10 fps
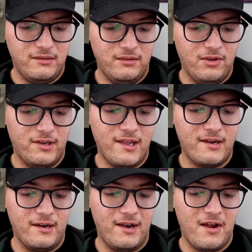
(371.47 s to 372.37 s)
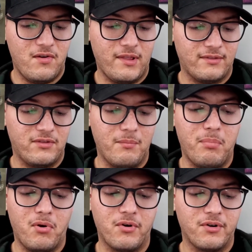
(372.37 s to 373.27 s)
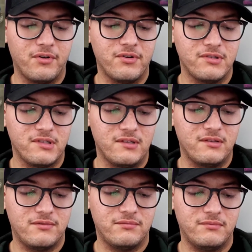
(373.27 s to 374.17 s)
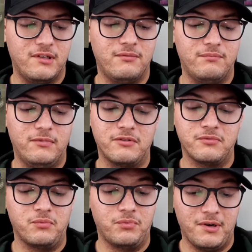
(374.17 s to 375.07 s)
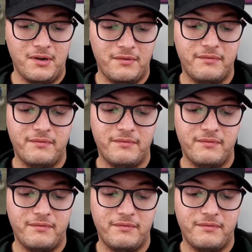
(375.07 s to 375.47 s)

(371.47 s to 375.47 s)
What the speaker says: looking at it now, like the borders, it looks rough.